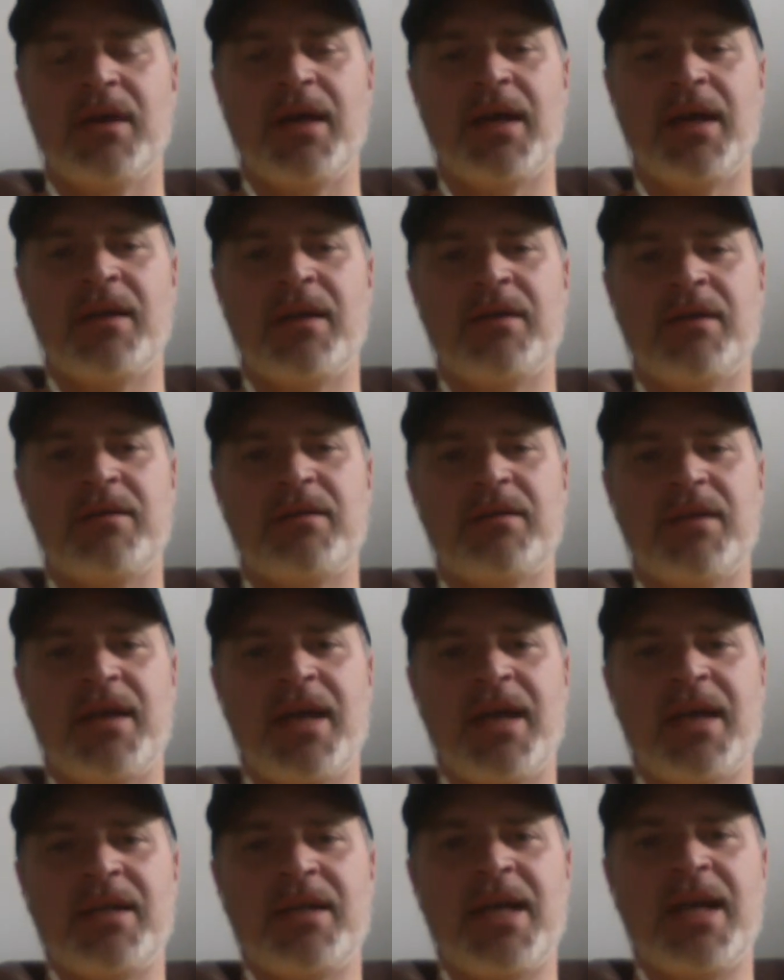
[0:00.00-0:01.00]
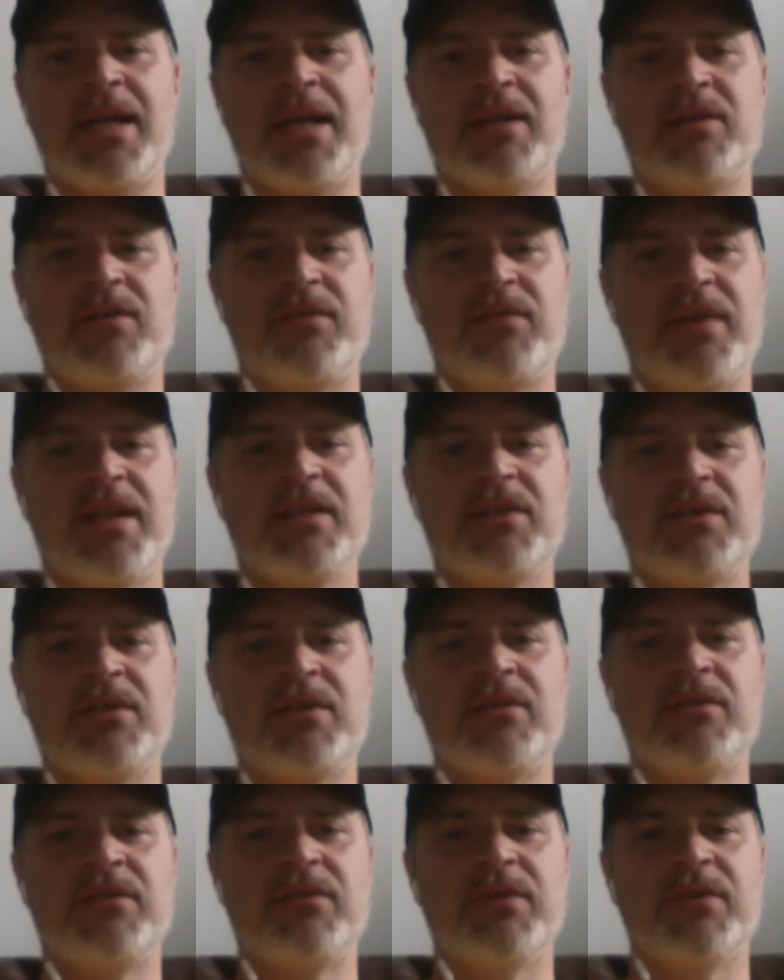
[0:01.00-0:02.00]
and and getting
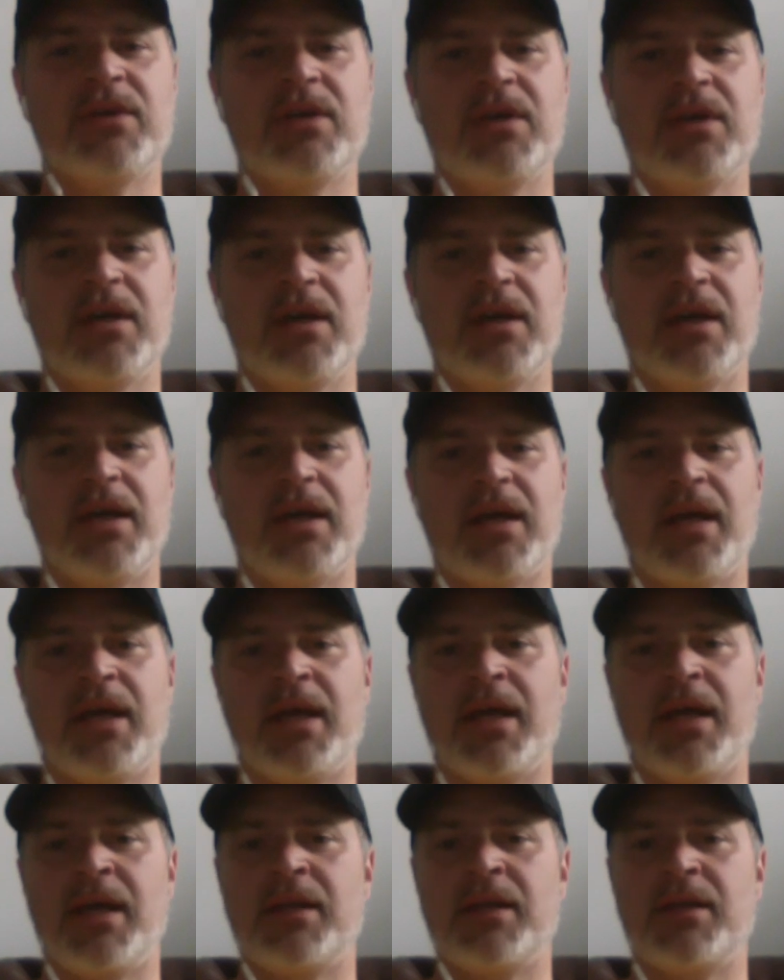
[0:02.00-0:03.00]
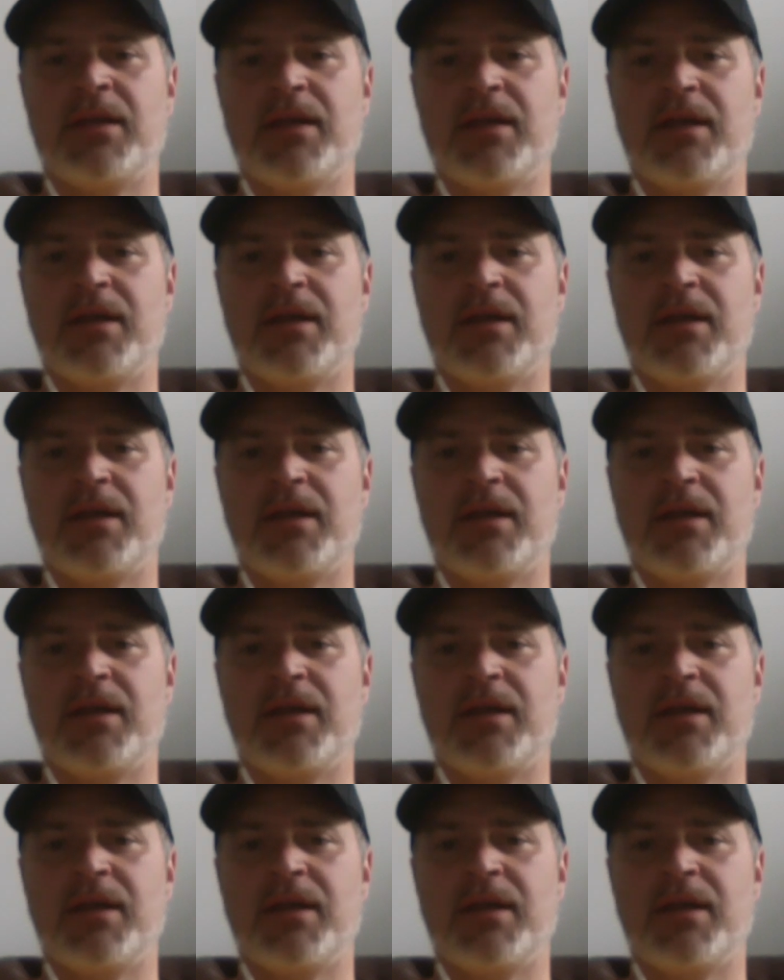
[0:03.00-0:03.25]
defensive and